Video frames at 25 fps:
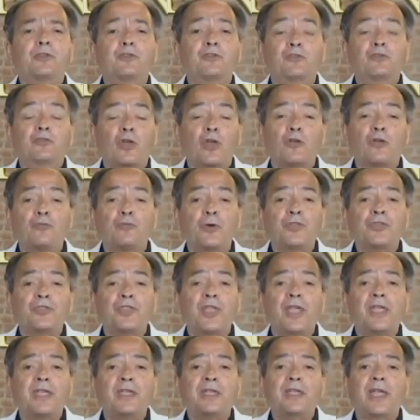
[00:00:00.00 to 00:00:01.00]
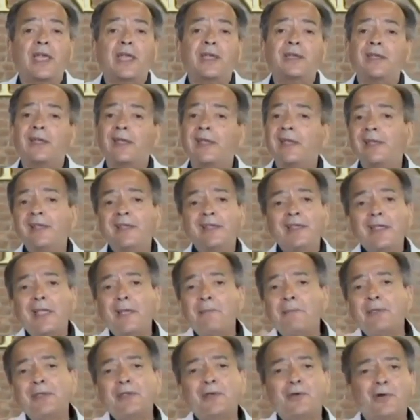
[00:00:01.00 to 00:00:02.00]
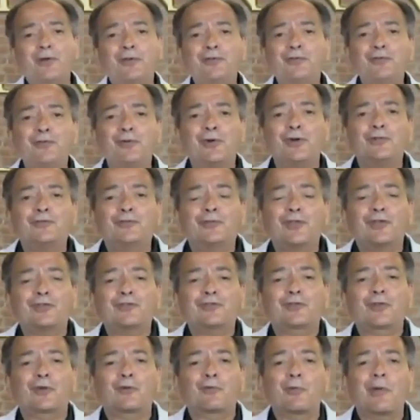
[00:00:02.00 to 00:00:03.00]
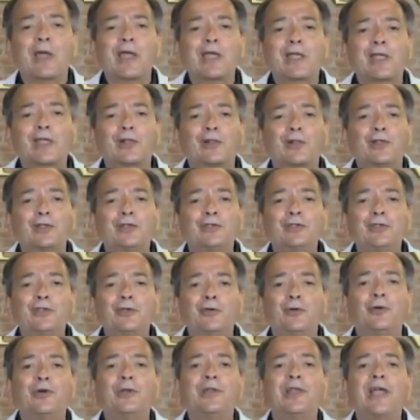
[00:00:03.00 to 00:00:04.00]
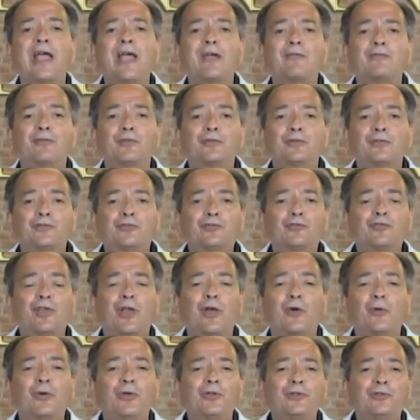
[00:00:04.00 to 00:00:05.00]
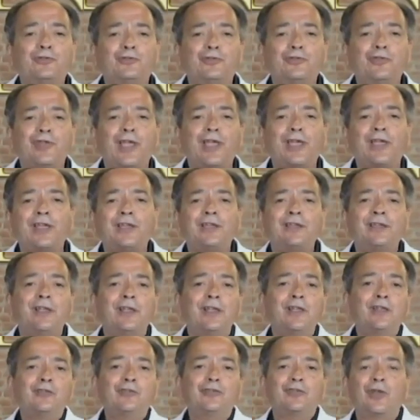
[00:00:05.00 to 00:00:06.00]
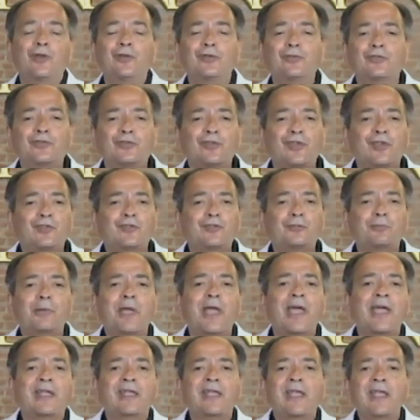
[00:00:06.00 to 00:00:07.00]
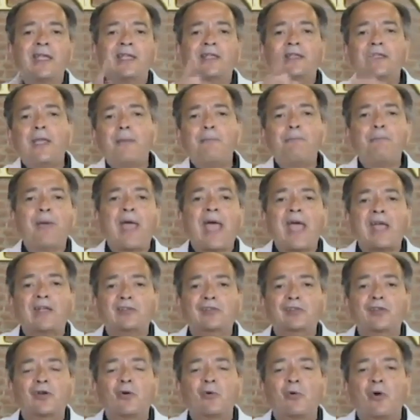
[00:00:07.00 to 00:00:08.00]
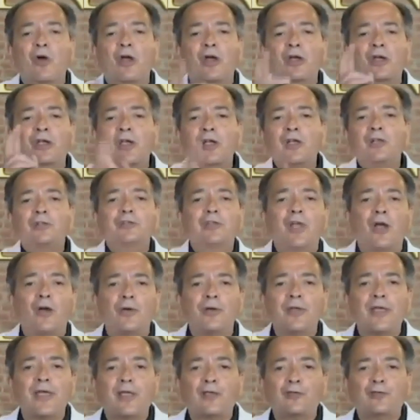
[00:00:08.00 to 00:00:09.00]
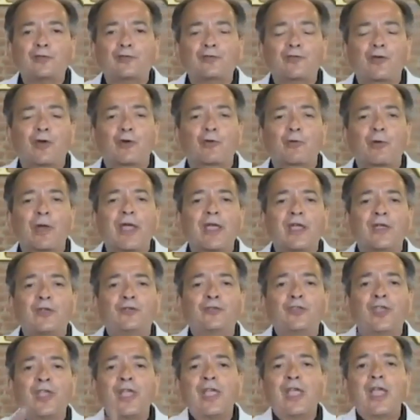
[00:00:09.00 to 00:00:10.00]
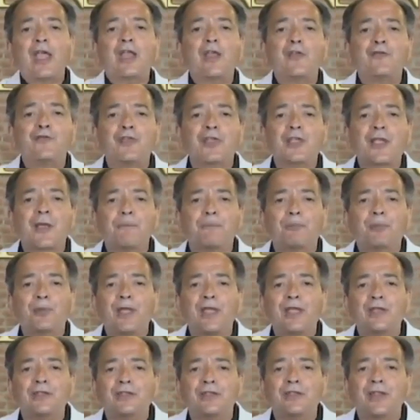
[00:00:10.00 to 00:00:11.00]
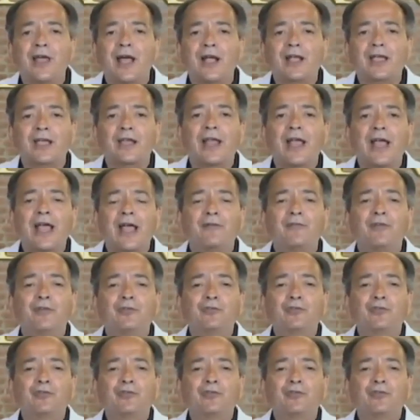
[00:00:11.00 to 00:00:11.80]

deserve what they get. And because you're just a regular an average Joe or Jane, Joe's six-pack, get back to work, don't ask for a raise, and if you complain, you're not going to have a